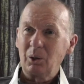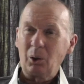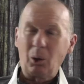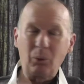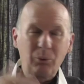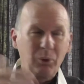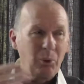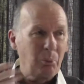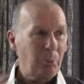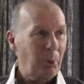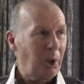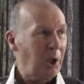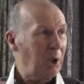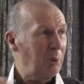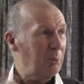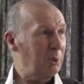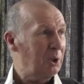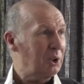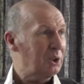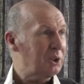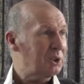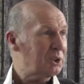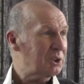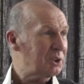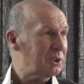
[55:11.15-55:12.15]
of
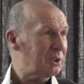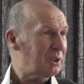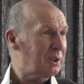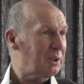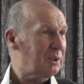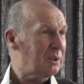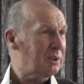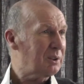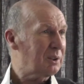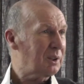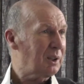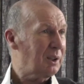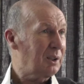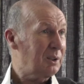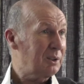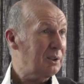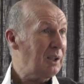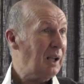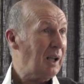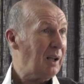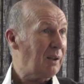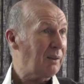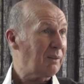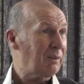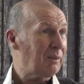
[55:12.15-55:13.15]
impermanence and, and
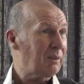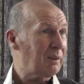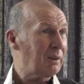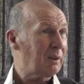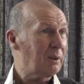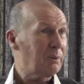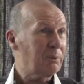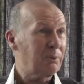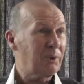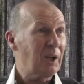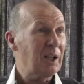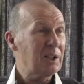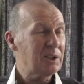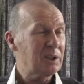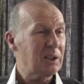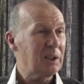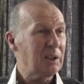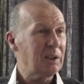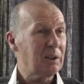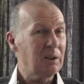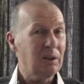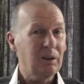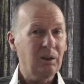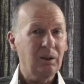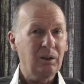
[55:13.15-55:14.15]
death and
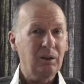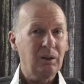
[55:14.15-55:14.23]
facing,